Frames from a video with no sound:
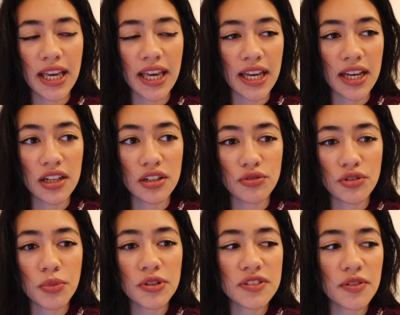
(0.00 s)
And for
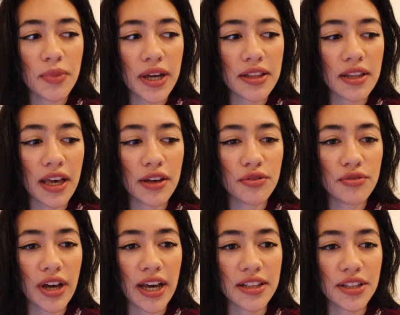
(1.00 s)
most of my life,
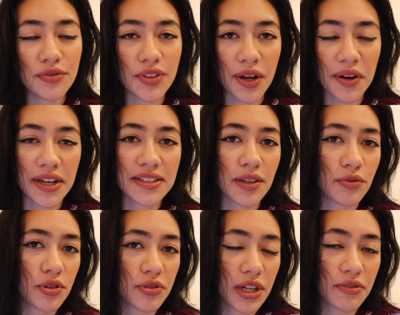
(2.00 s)
I lived there except
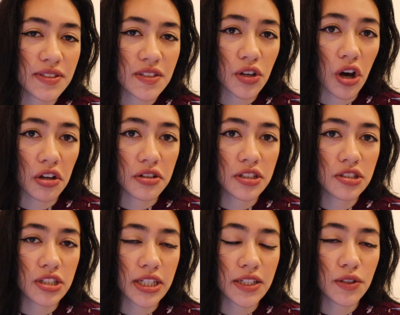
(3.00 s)
for when I went to
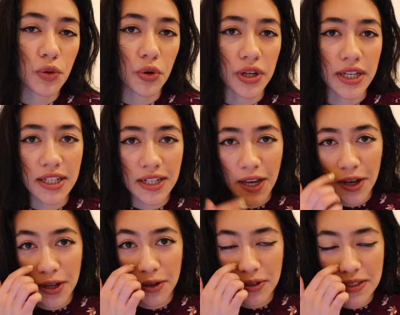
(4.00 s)
college in Oregon.
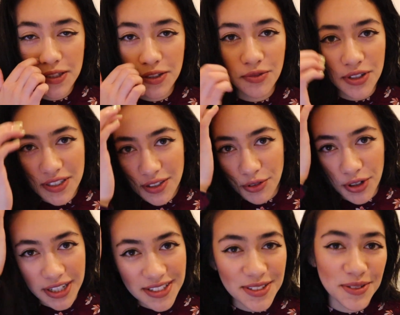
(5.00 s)
I went to University of
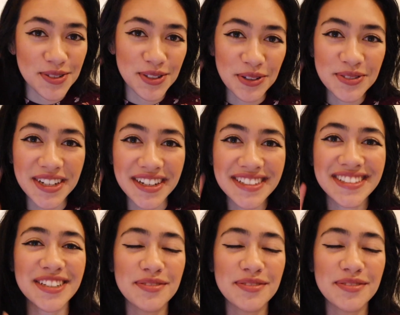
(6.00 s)
Oregon, so Sco Ducks.